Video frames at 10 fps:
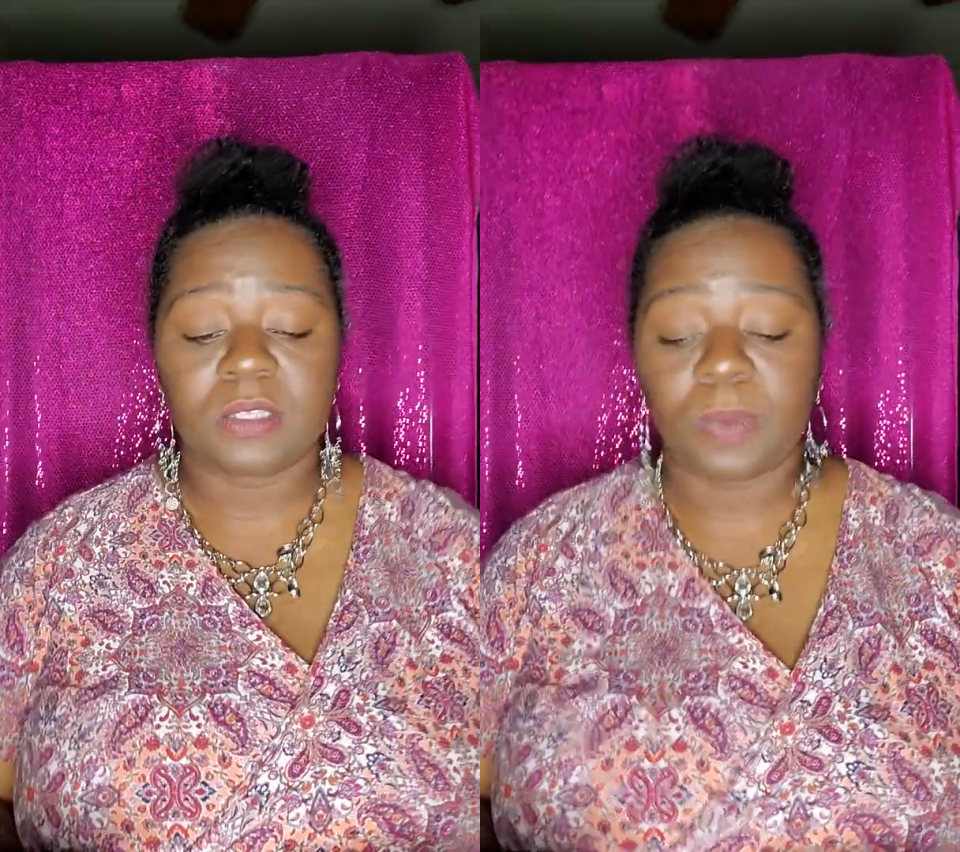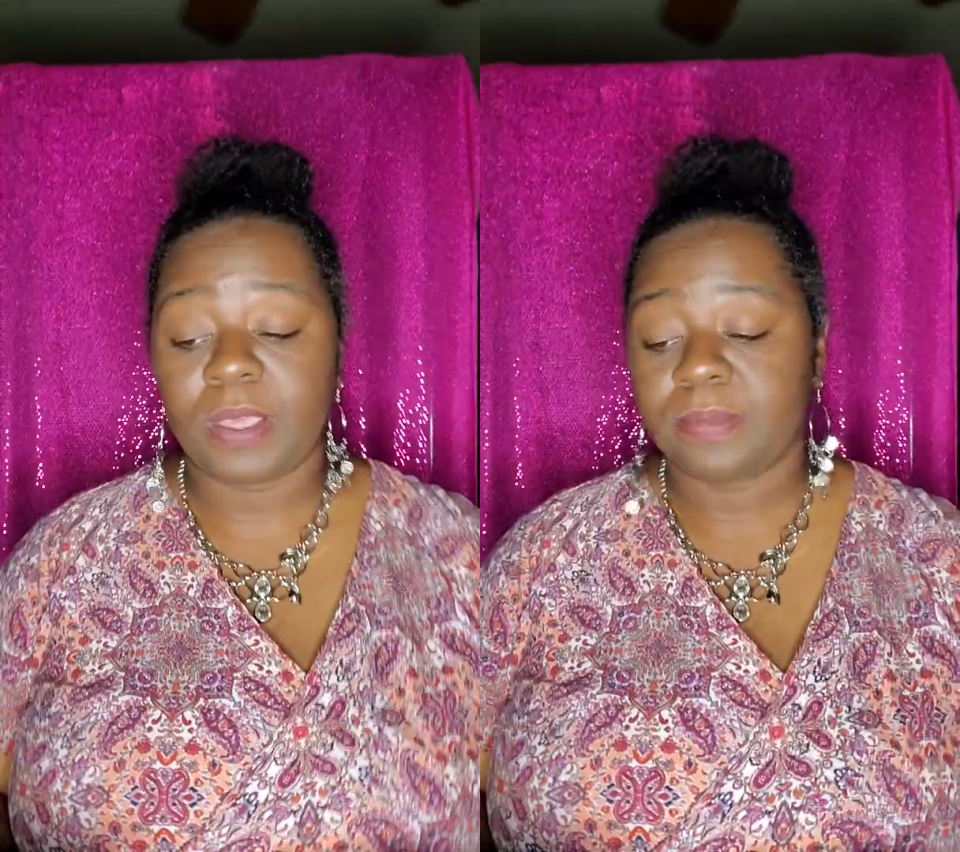
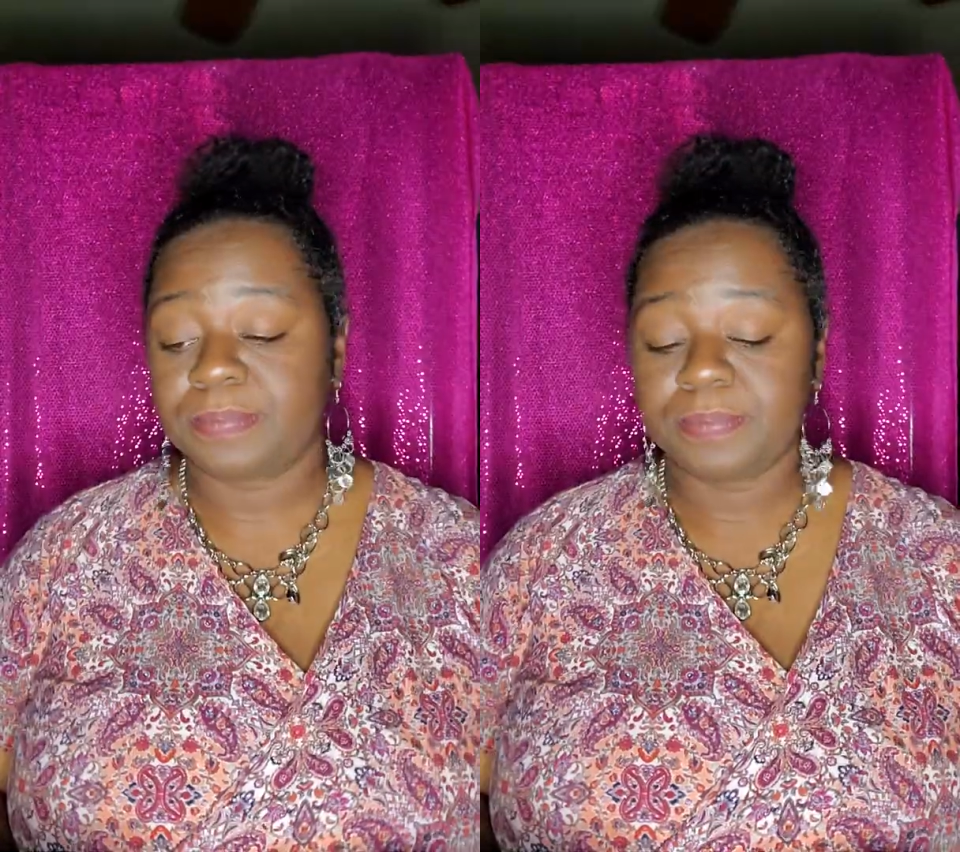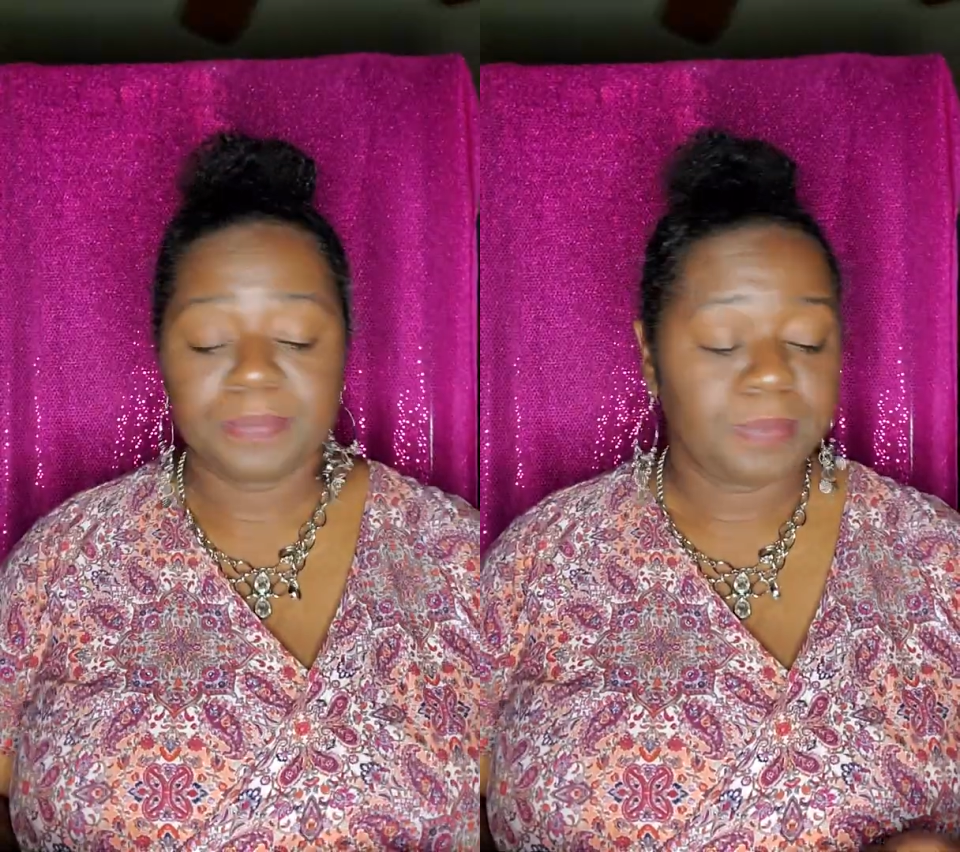well.
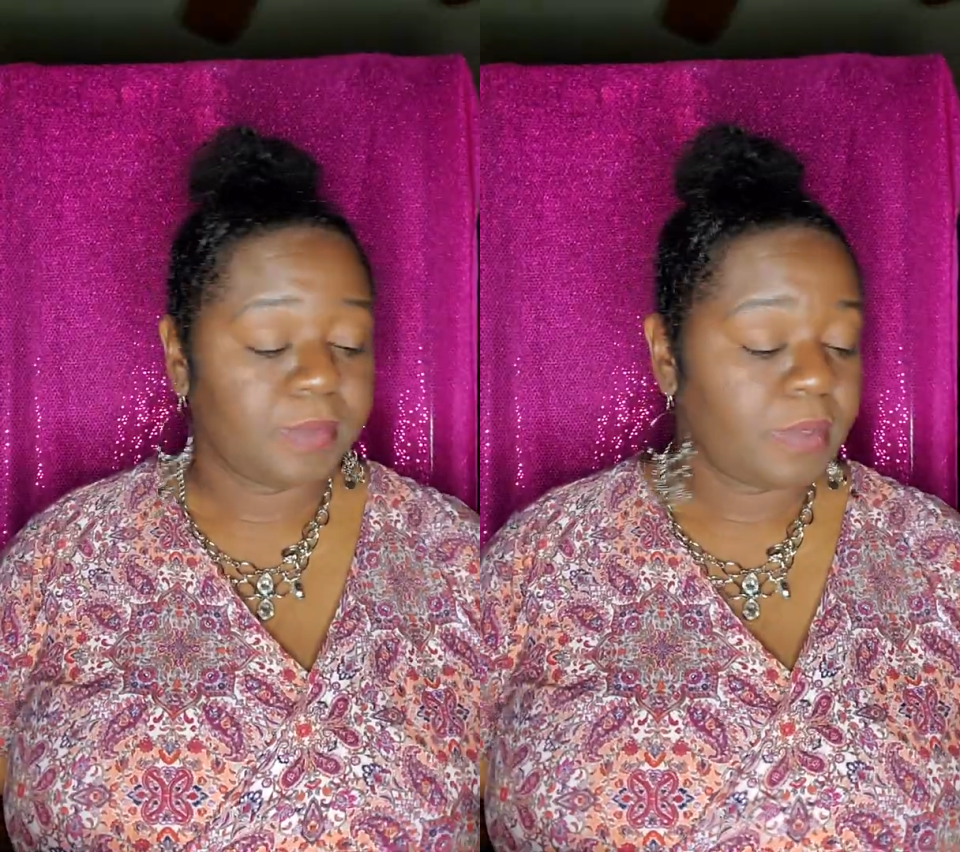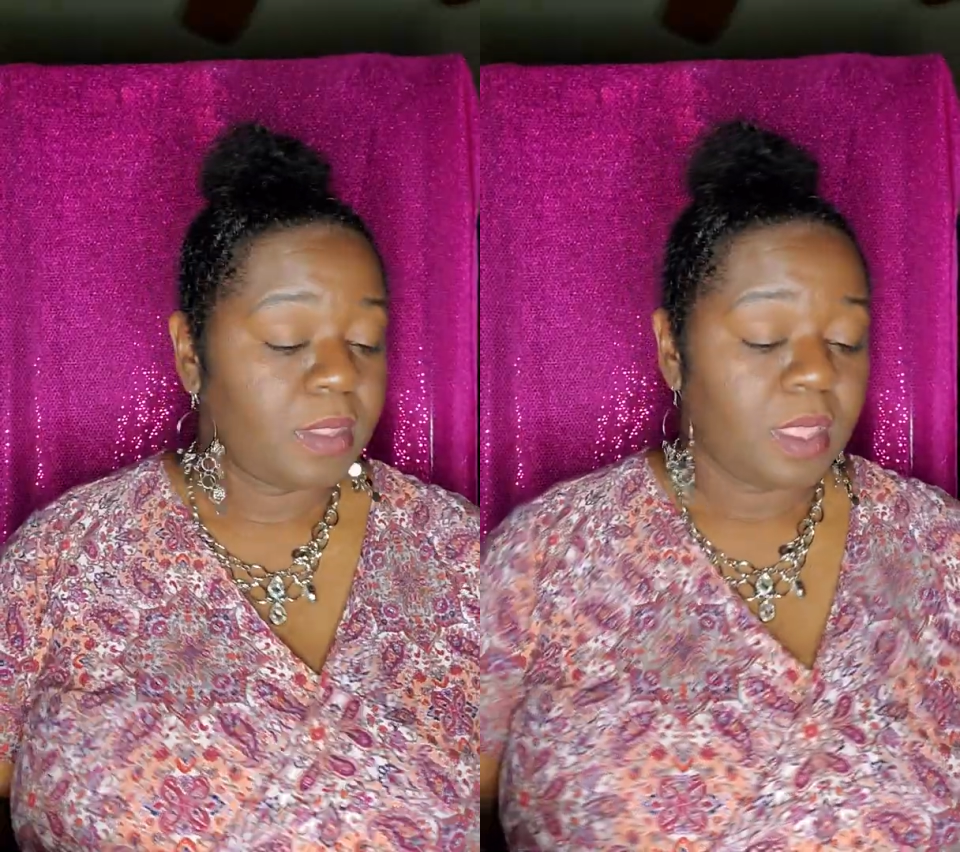
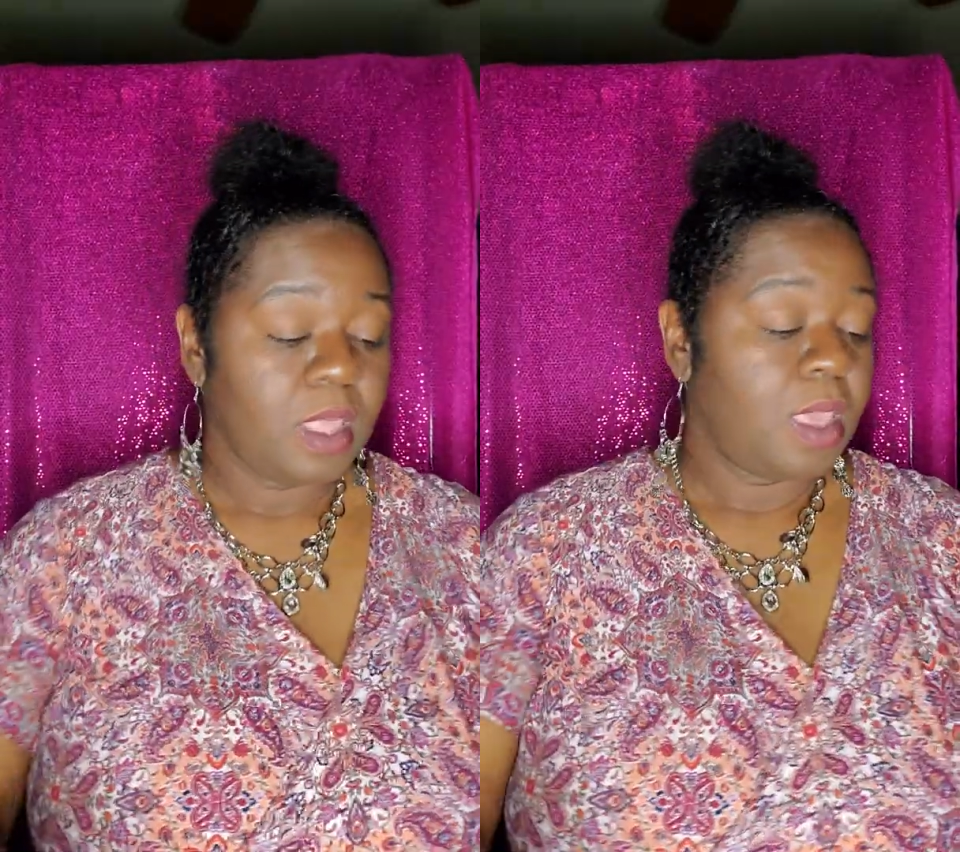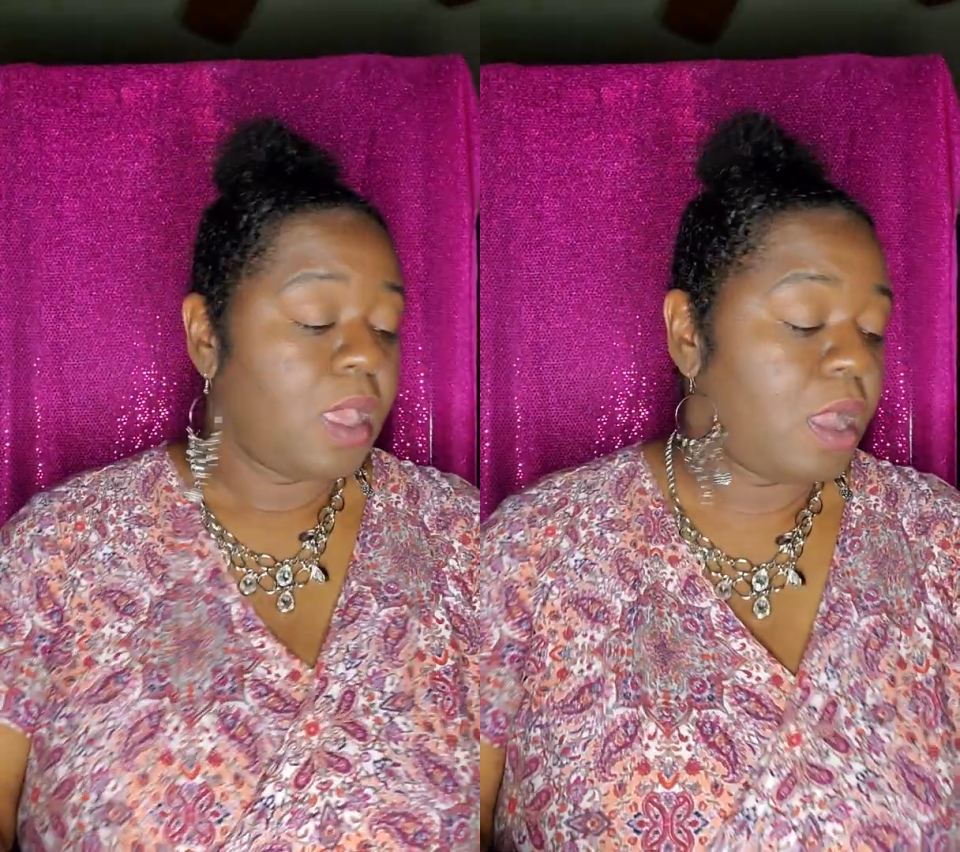
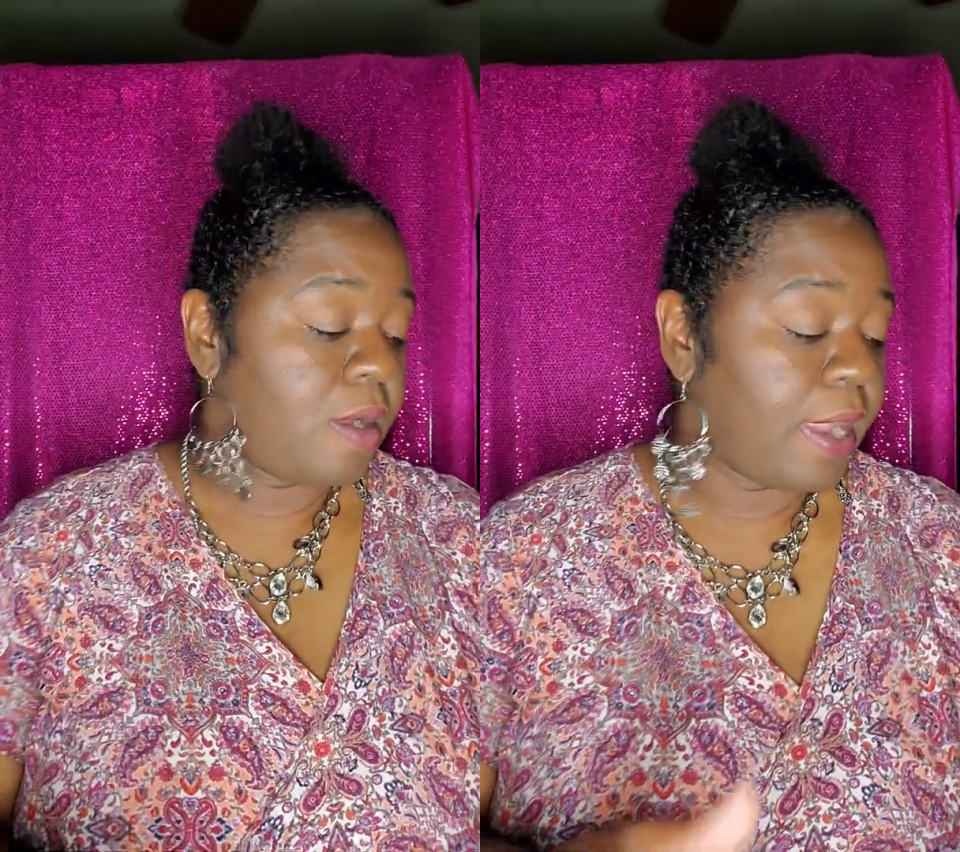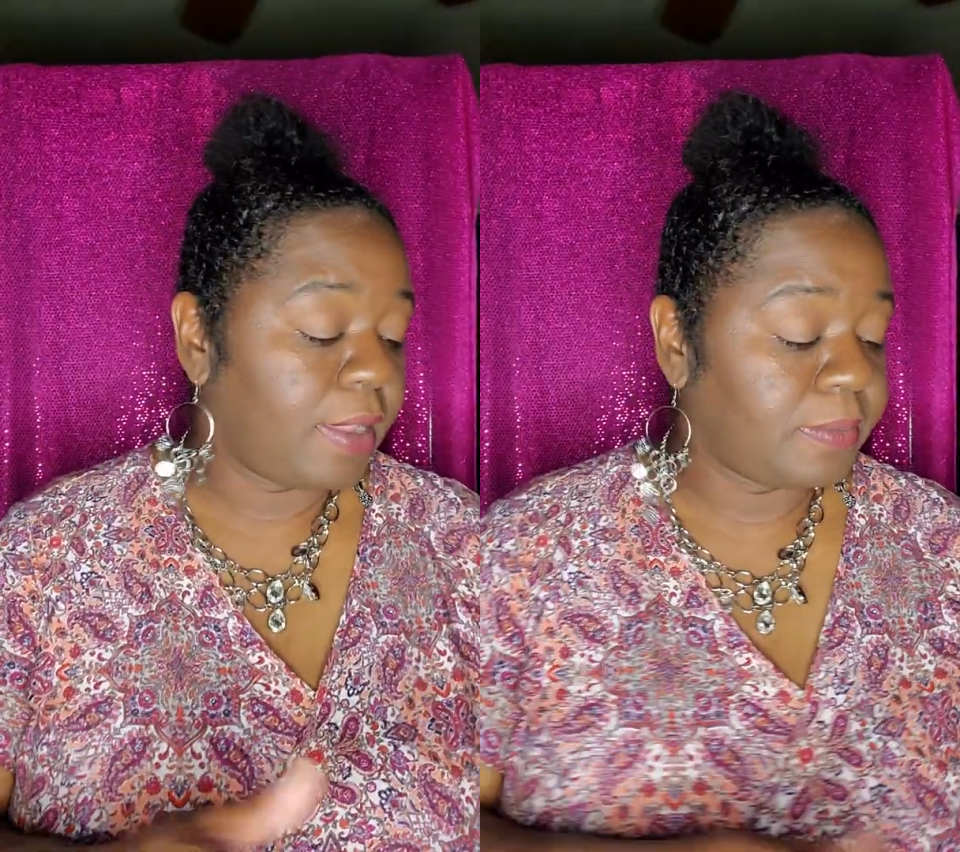All
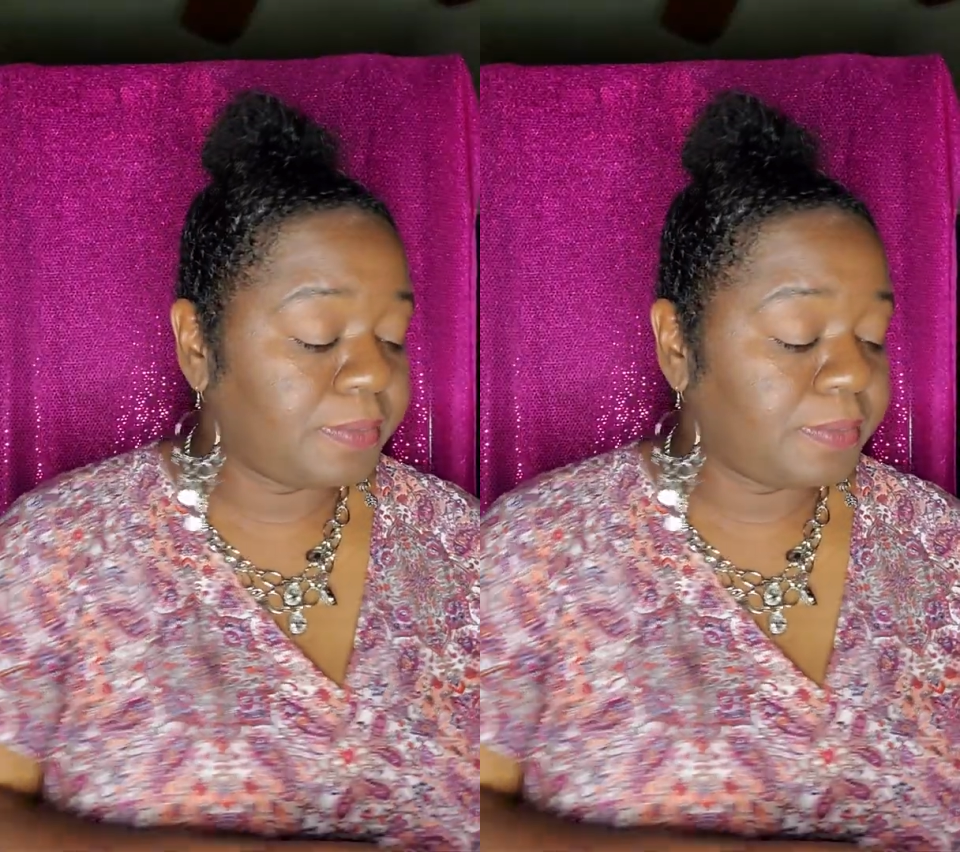right.